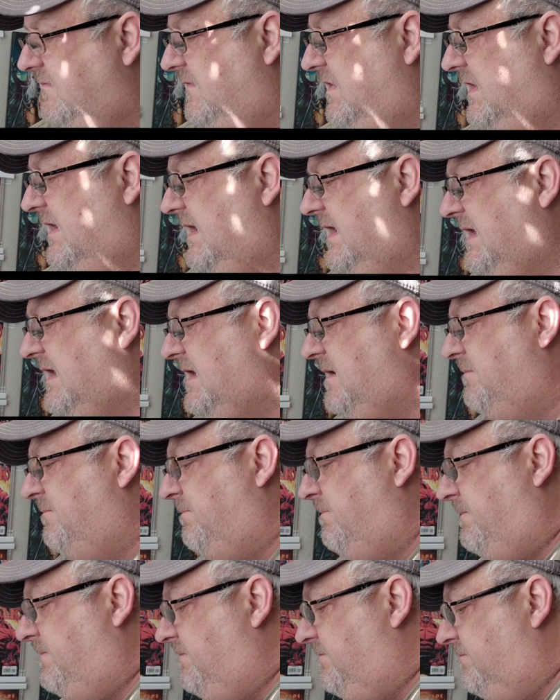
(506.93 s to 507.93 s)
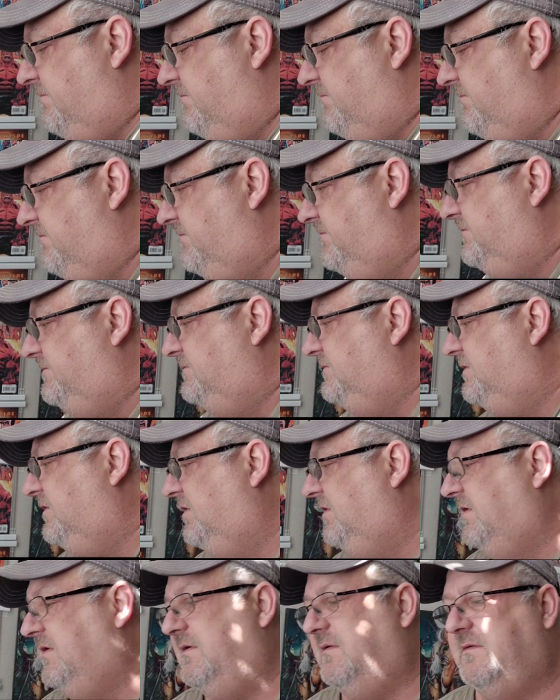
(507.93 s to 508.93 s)
can't
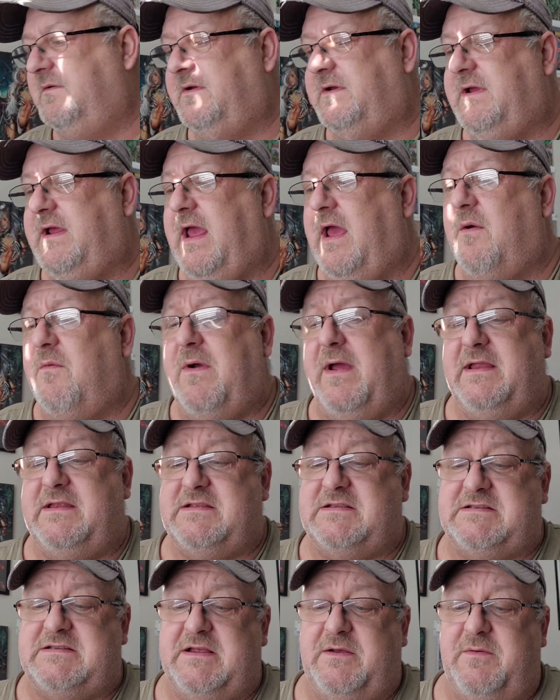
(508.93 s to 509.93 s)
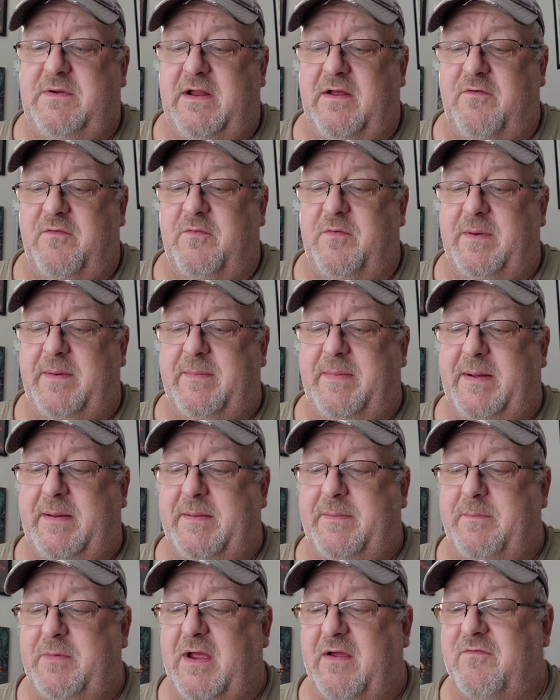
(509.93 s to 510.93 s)
wait to see what
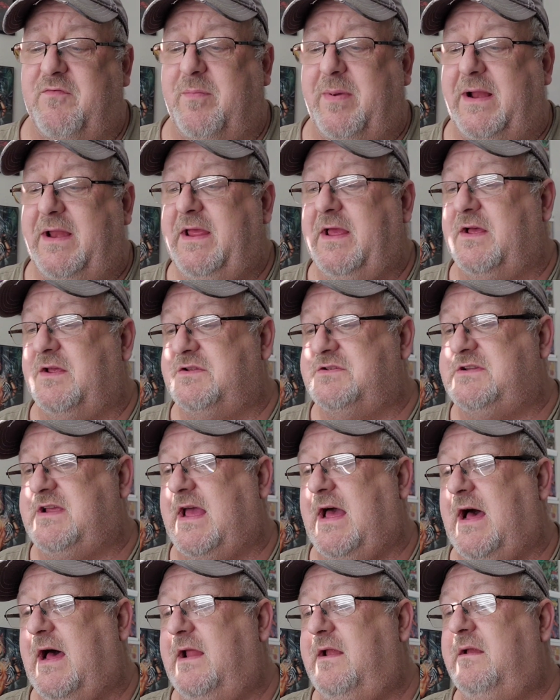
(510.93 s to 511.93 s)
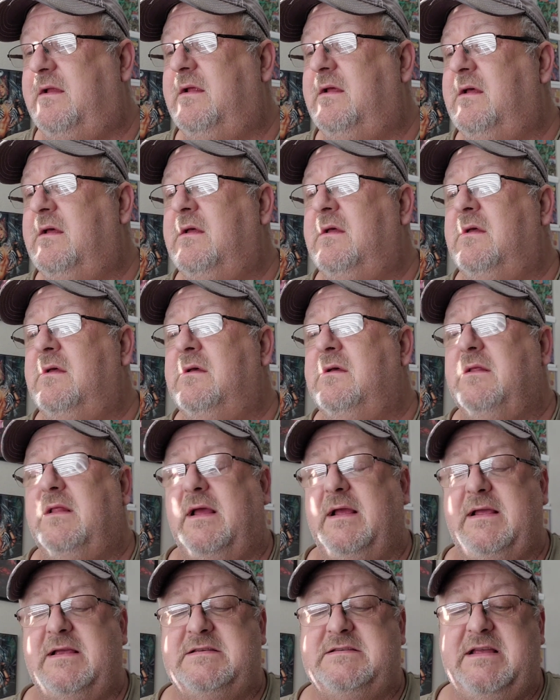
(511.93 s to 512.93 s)
everybody else got.
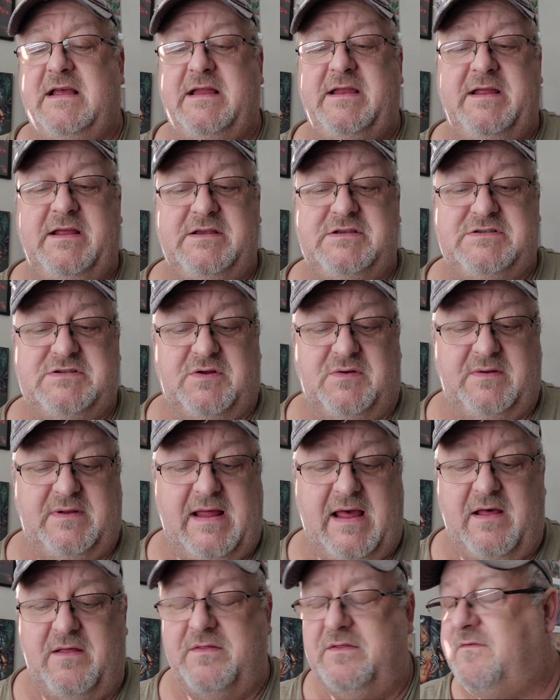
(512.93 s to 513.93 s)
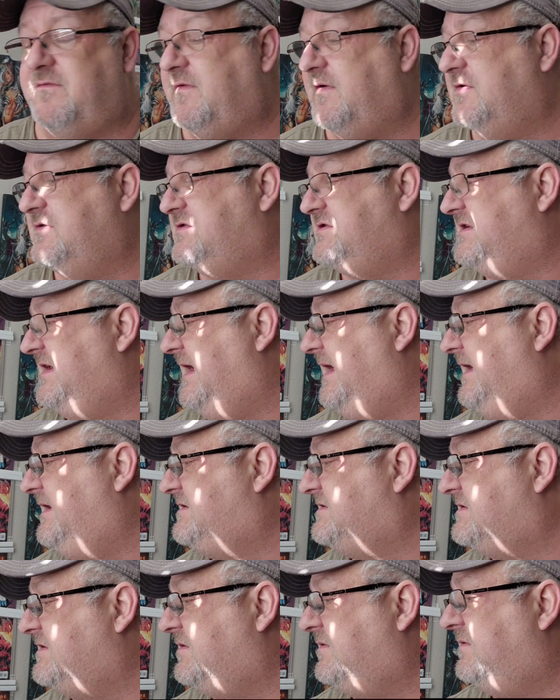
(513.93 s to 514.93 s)
Like I said, he sold out on the first day,
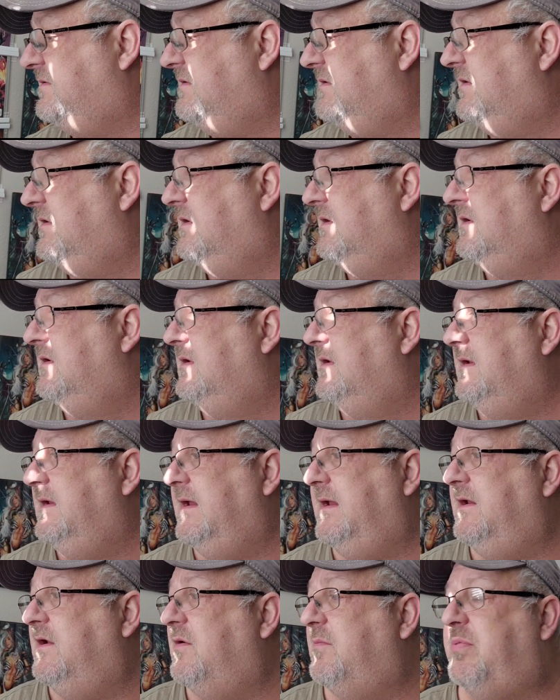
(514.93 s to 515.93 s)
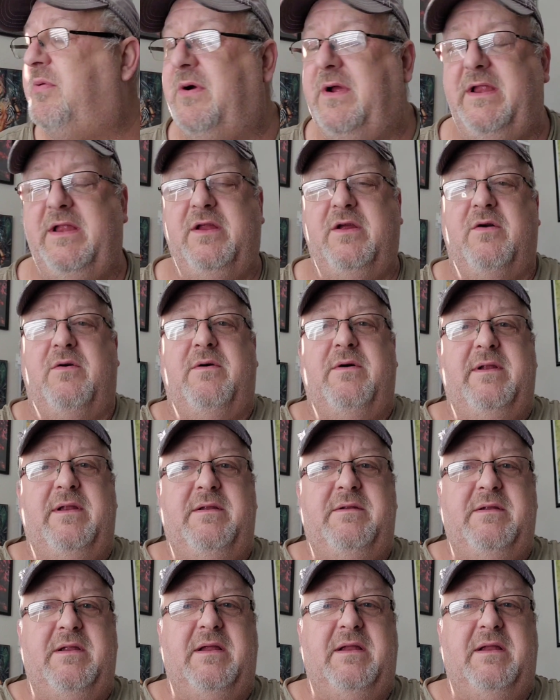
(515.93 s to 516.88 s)
so there ain't no point in going